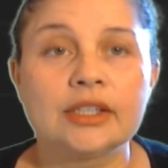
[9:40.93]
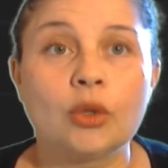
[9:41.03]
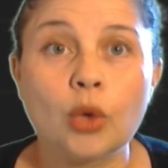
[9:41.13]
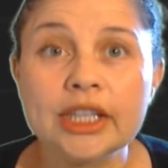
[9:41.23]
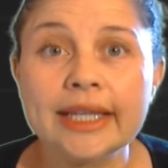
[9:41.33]

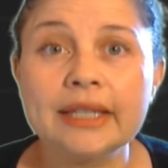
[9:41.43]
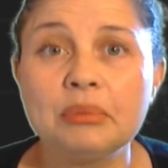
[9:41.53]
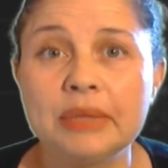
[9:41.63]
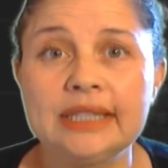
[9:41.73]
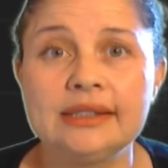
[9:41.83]
So what
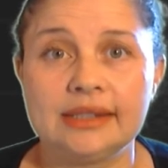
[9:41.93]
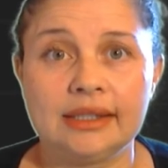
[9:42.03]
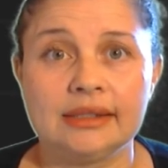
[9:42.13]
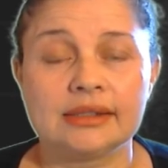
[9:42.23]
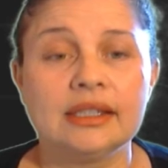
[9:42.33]
that means
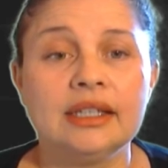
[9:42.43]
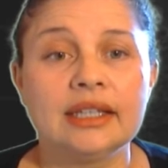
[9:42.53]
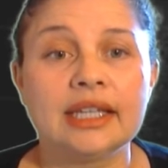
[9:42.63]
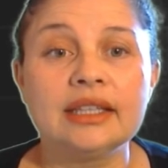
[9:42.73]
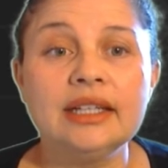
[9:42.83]
is
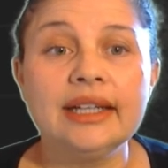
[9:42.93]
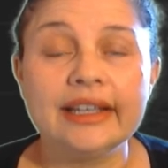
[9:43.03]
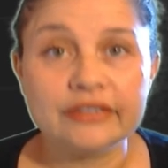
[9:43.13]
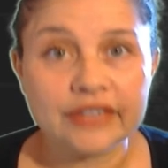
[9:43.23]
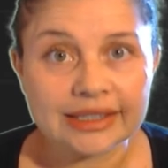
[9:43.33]
that the
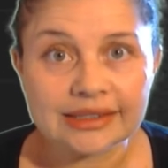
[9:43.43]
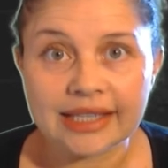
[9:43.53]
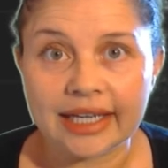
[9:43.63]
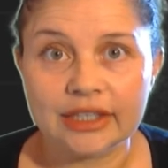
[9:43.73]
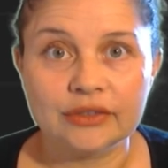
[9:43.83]
left hand
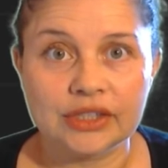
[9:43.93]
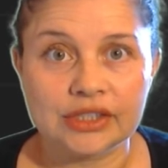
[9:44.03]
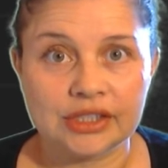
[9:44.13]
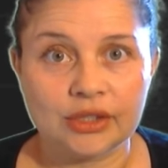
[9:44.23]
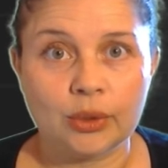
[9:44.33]
side of
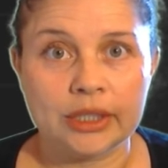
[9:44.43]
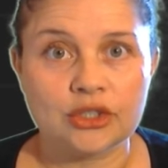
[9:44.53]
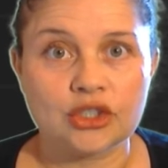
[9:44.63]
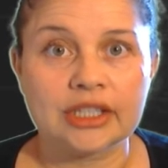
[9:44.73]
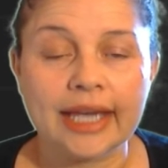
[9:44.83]
this
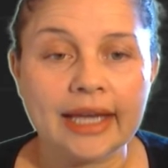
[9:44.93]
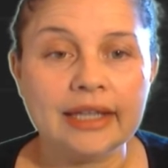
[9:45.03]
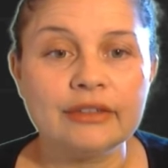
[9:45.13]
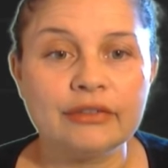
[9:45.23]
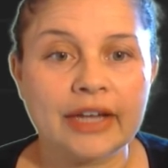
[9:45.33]
equation
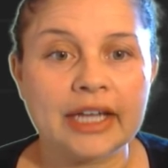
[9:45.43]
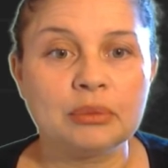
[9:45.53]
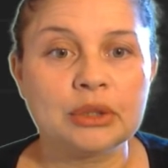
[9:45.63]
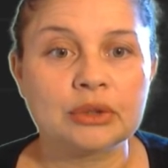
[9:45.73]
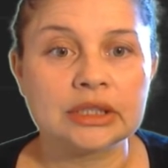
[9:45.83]
can in
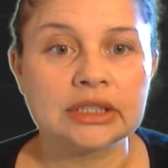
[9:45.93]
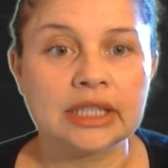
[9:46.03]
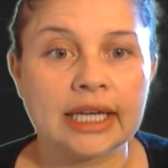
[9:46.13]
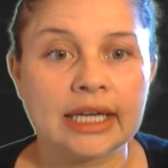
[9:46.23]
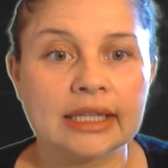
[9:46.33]
fact be
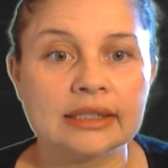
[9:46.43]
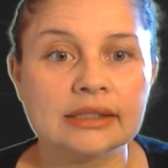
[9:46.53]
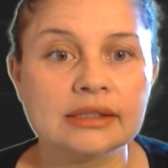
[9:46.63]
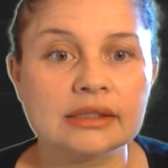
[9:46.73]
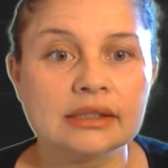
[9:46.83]
written
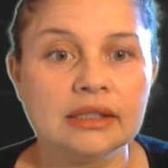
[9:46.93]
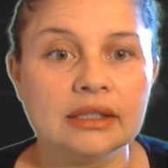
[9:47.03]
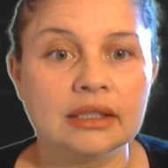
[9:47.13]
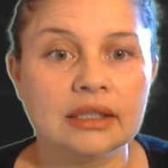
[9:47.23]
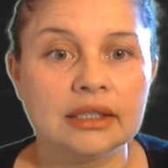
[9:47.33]
as
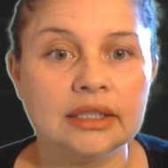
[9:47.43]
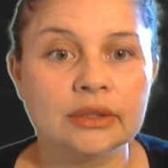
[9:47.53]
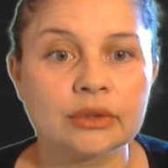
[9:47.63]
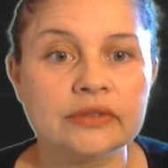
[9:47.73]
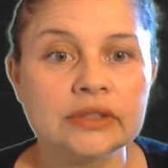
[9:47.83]
the
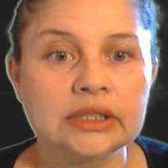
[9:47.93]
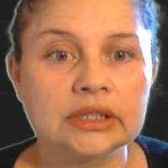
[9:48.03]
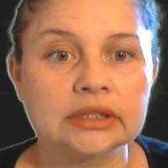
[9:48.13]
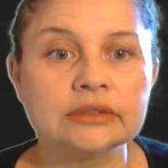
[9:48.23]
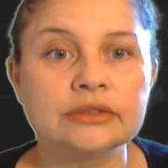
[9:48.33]

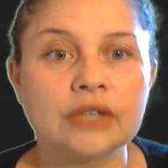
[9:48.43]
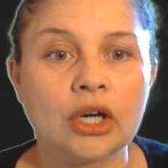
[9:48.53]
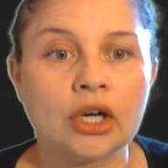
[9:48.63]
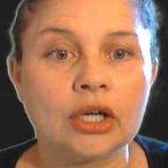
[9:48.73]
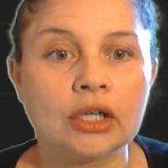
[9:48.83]
derivative
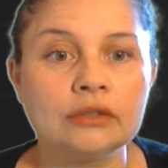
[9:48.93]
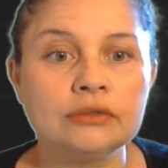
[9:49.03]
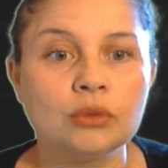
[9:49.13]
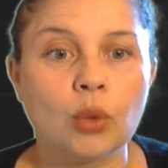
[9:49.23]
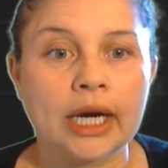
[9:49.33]

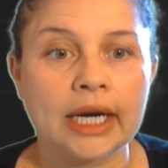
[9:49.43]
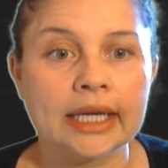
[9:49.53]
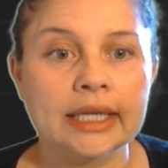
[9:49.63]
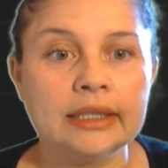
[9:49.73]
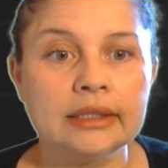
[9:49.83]
of
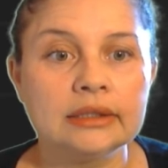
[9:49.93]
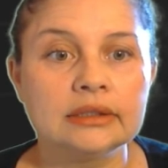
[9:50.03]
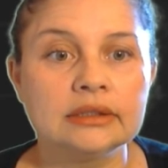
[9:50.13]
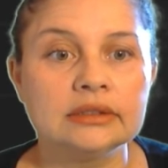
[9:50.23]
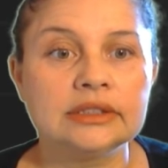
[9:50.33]
y
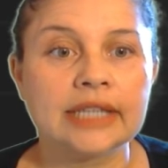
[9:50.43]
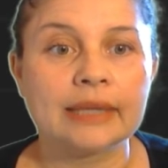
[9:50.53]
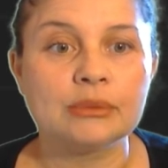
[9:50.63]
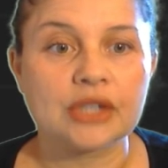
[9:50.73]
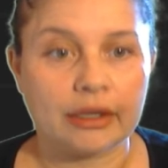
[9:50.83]

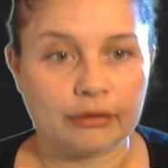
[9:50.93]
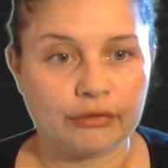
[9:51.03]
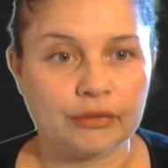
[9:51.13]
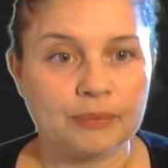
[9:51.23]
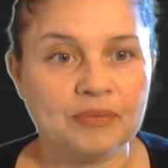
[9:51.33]
times f,
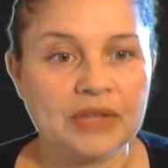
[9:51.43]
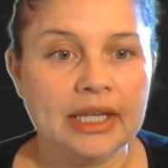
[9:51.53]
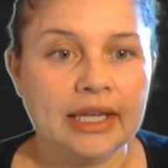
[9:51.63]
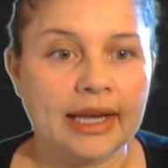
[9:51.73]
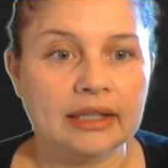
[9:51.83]

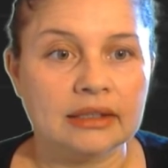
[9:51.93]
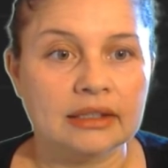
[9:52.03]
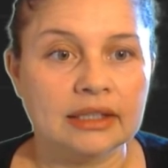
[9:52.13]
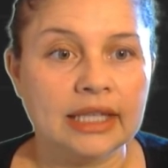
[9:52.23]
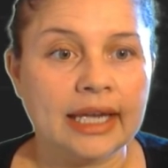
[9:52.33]

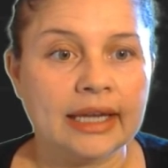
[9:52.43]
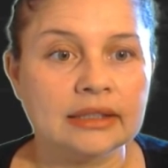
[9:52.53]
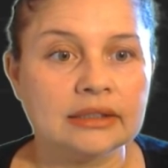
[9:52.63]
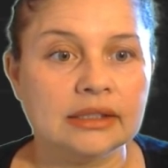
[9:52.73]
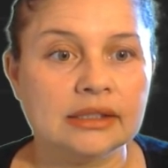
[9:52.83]
and
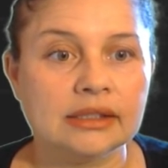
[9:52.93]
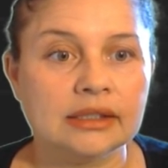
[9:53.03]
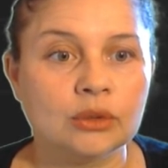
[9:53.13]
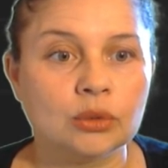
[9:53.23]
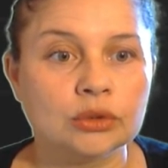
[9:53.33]
that is
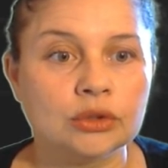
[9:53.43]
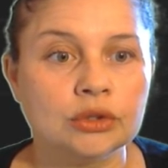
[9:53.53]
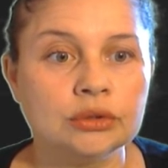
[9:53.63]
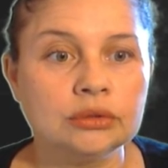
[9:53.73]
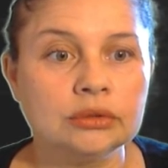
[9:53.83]
equal
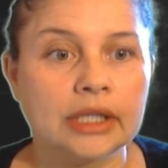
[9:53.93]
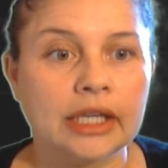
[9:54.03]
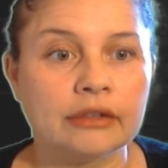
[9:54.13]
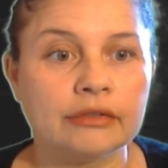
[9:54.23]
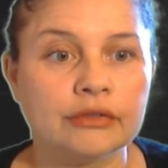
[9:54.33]
to
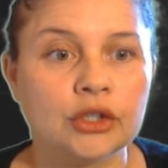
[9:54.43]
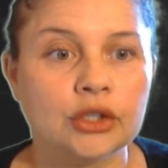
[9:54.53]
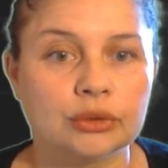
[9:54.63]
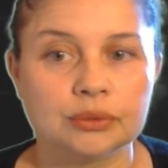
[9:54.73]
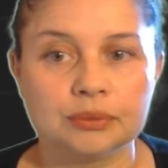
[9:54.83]
f
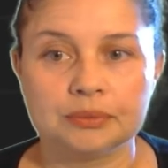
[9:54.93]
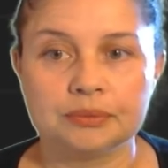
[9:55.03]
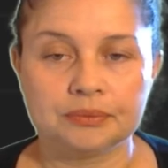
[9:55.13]
cubed.